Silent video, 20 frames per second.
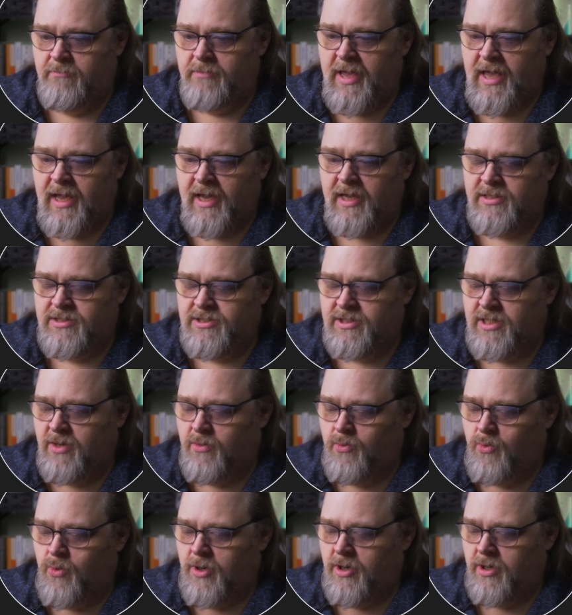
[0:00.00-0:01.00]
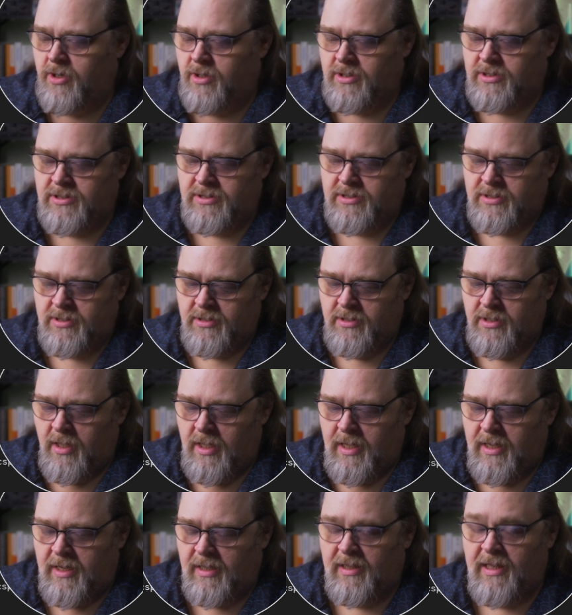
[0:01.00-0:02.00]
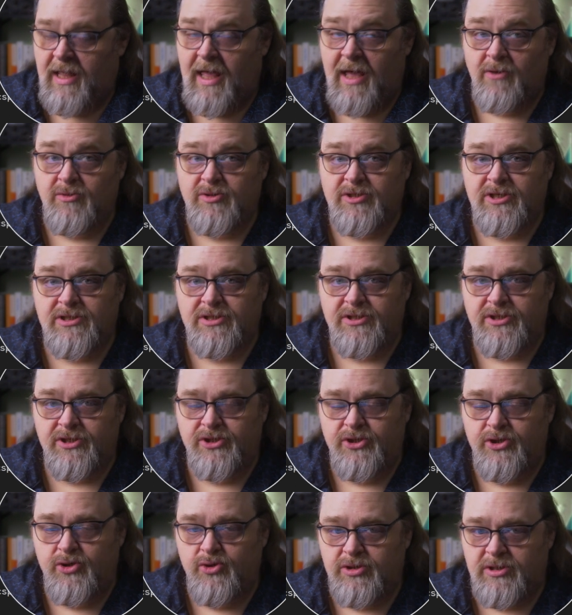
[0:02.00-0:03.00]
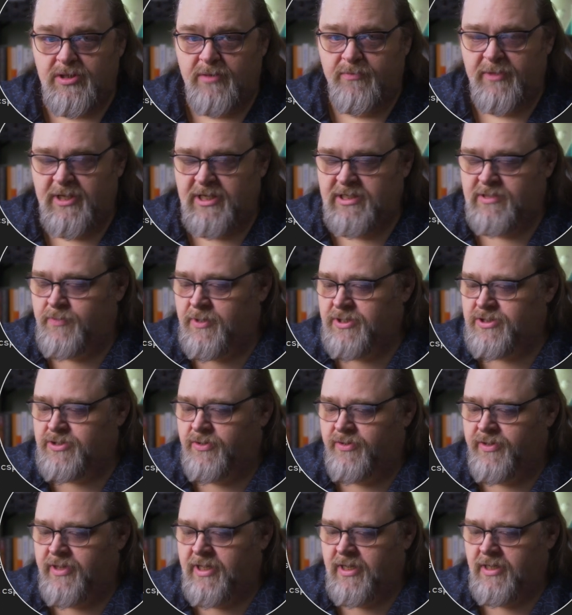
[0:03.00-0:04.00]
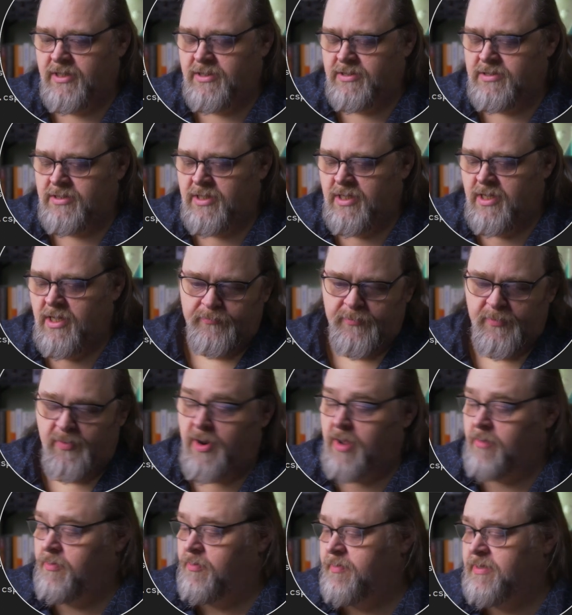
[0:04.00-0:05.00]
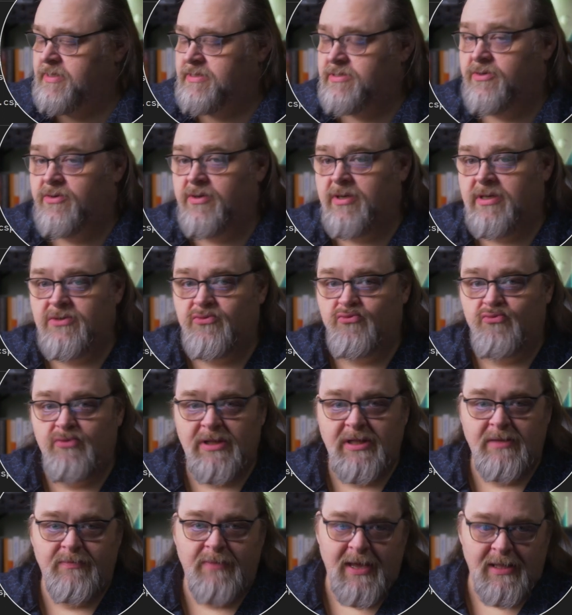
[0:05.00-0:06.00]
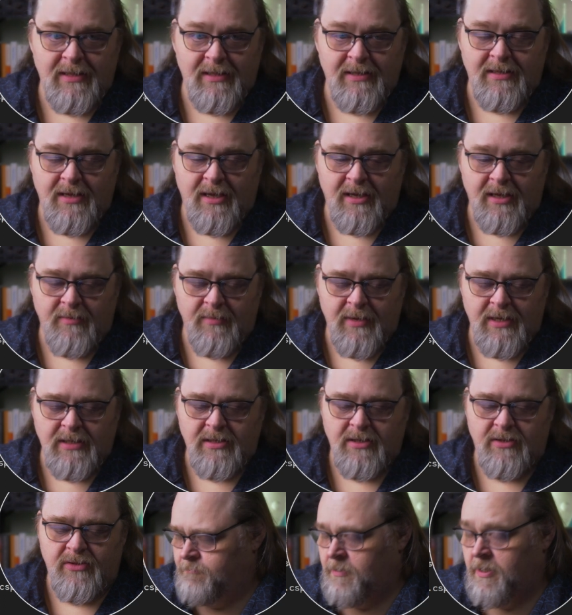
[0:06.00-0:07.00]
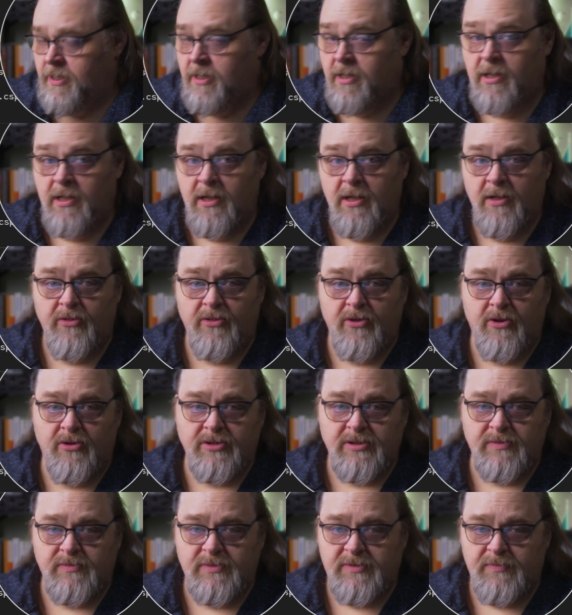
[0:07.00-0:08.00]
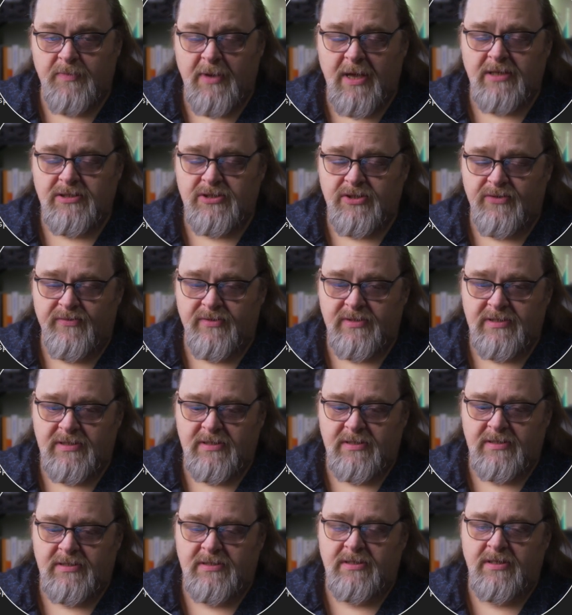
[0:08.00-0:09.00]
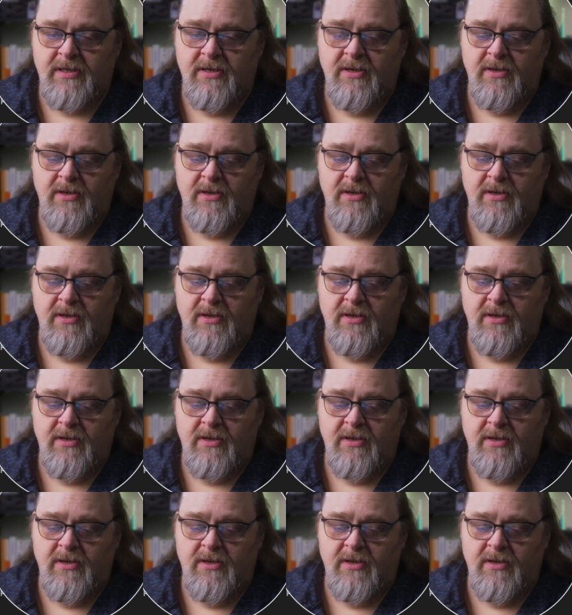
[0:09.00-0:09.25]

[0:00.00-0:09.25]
package that works and allows us to do some of these special things. Problem is that it's really badly documented. There are some S P A services